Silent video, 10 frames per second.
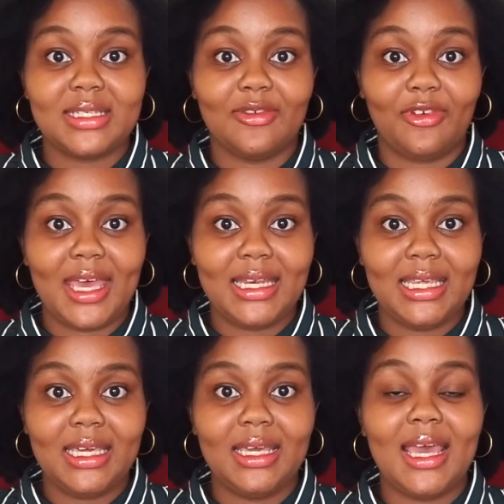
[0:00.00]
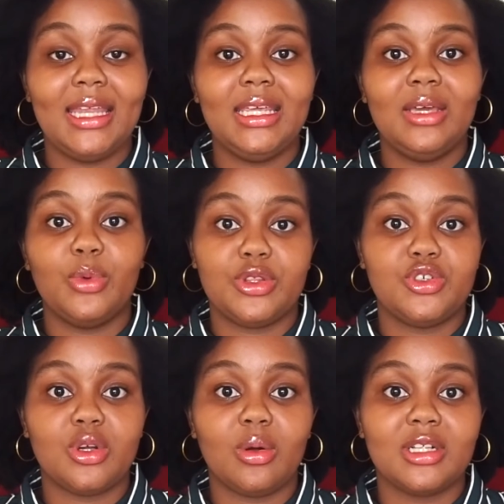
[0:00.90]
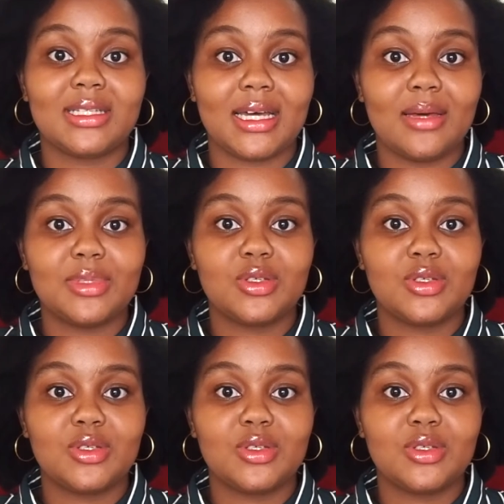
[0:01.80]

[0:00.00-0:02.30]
if any withdrawal terms.